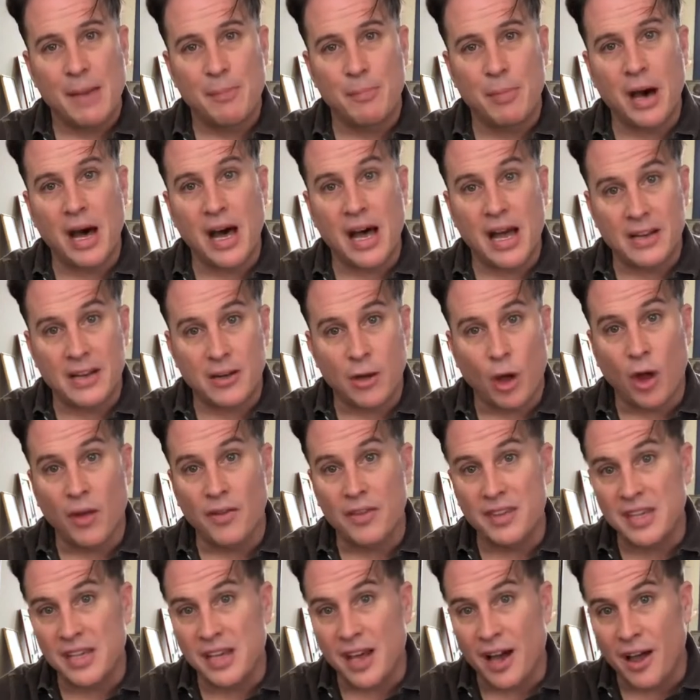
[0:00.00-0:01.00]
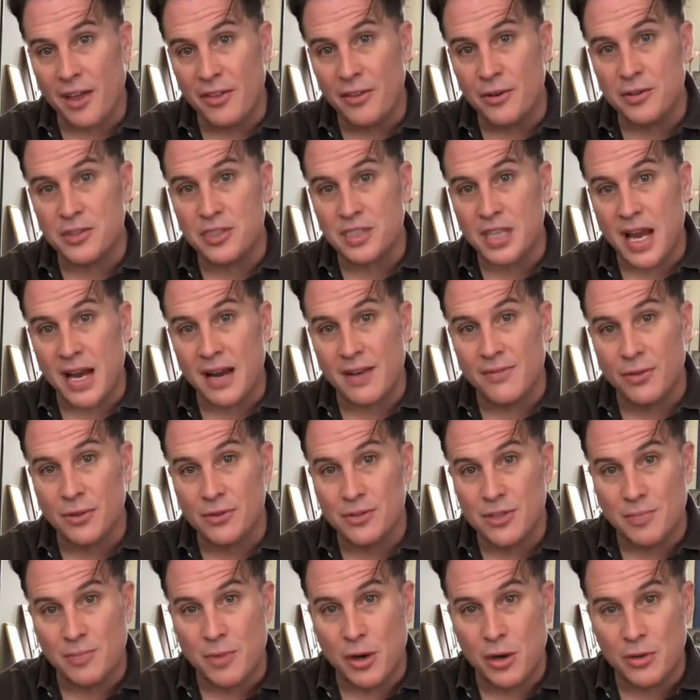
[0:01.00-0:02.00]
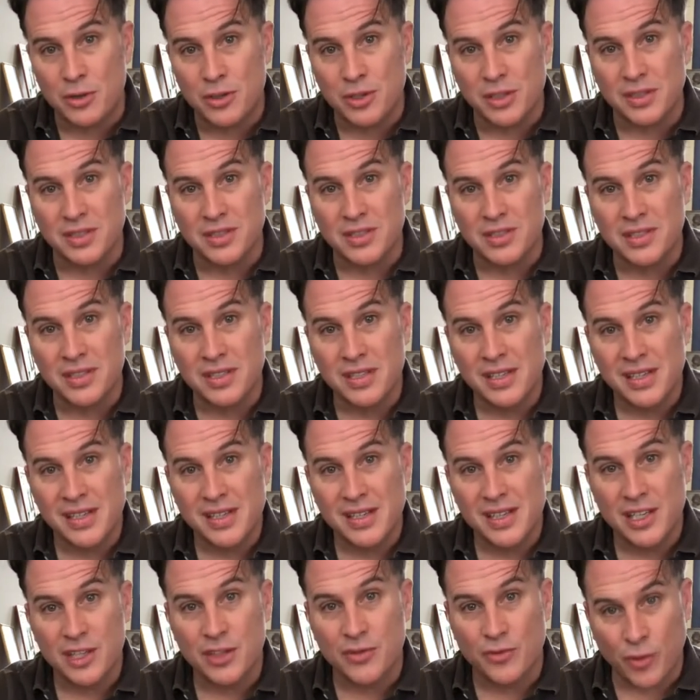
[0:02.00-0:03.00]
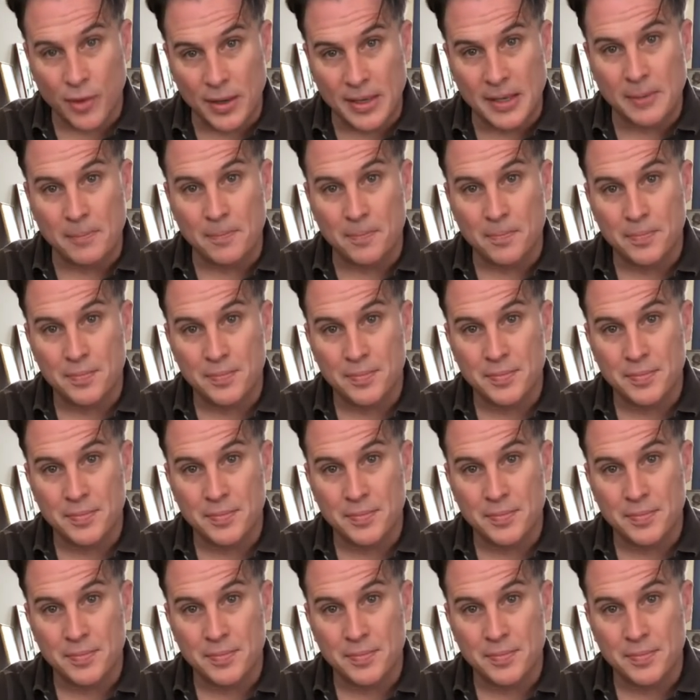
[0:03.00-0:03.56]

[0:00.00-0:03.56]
but on the other side of those emotions is freedom,